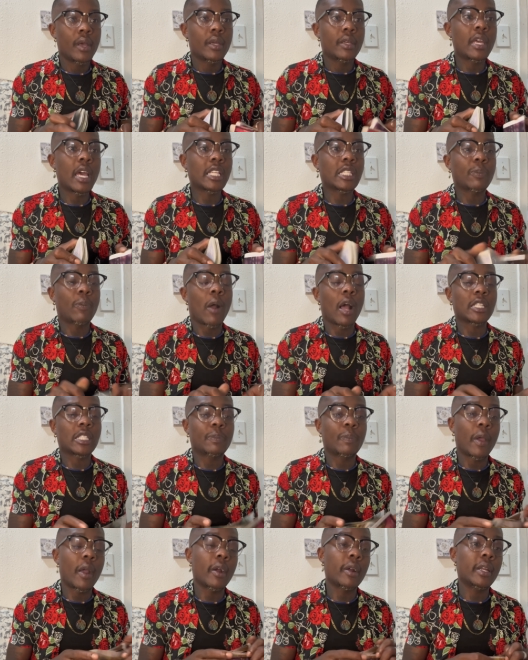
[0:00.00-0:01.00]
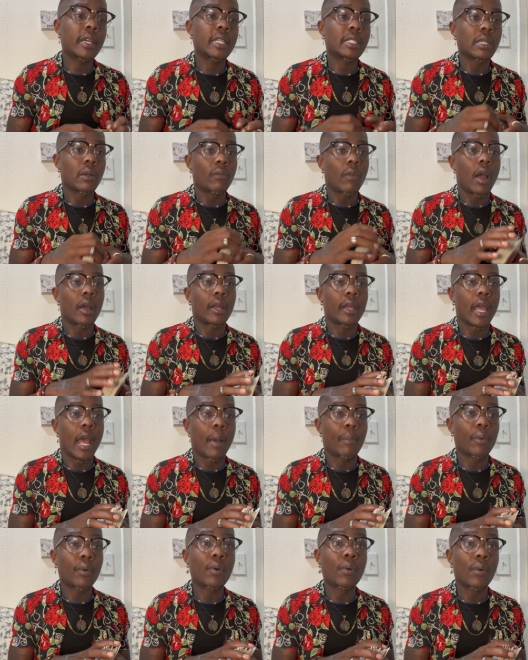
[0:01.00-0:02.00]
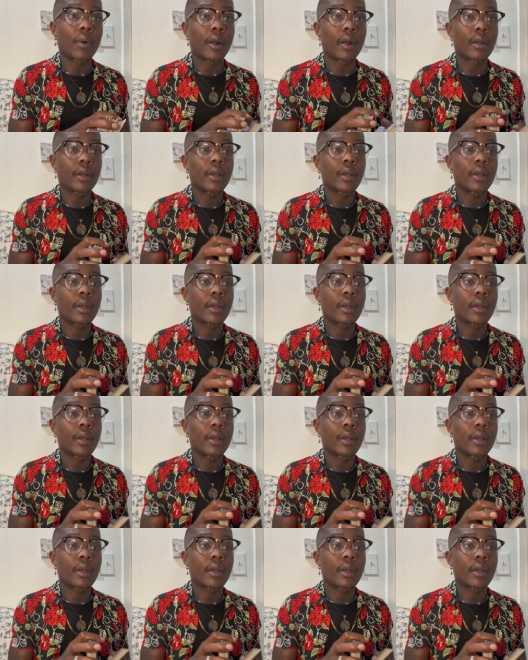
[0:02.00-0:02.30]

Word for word: Yes, prosperity is in route of Capricorn.